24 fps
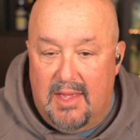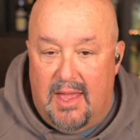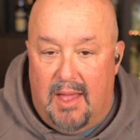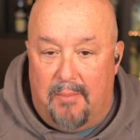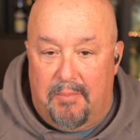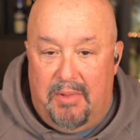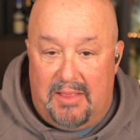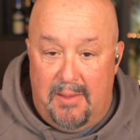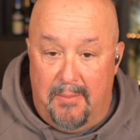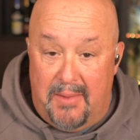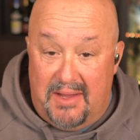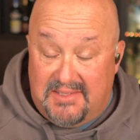
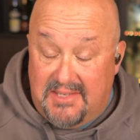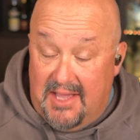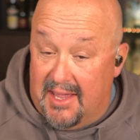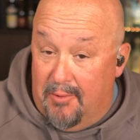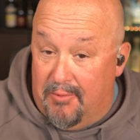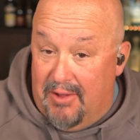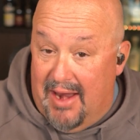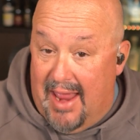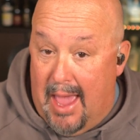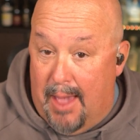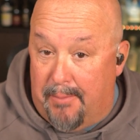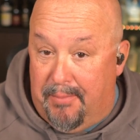But let me tell you
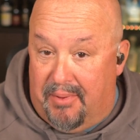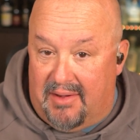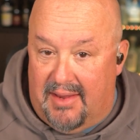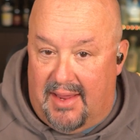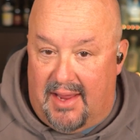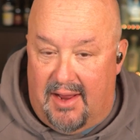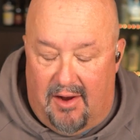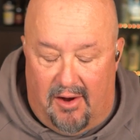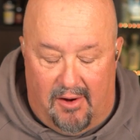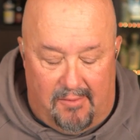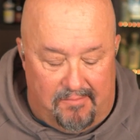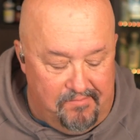what happened
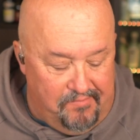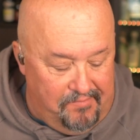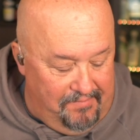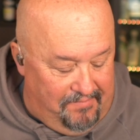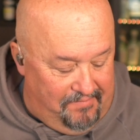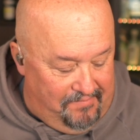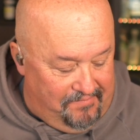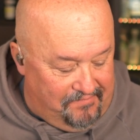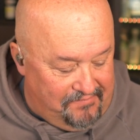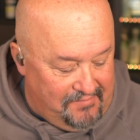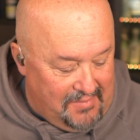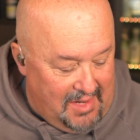here.
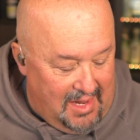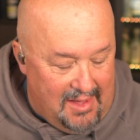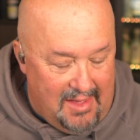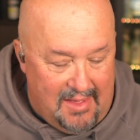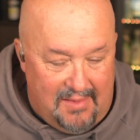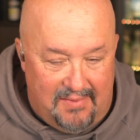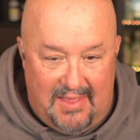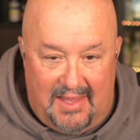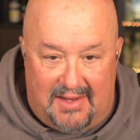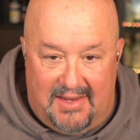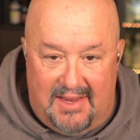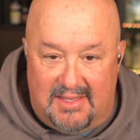
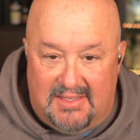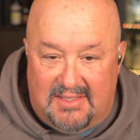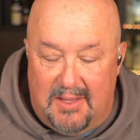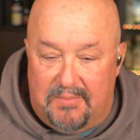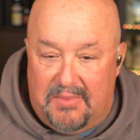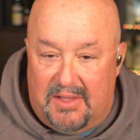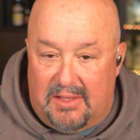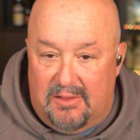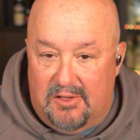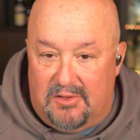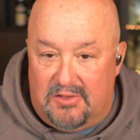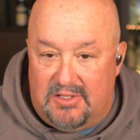They did
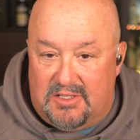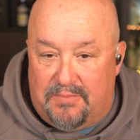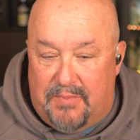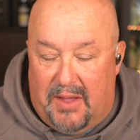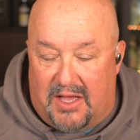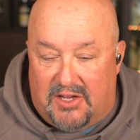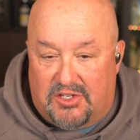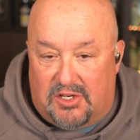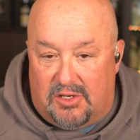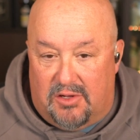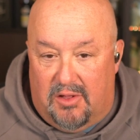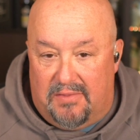something a little
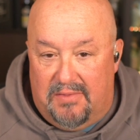special.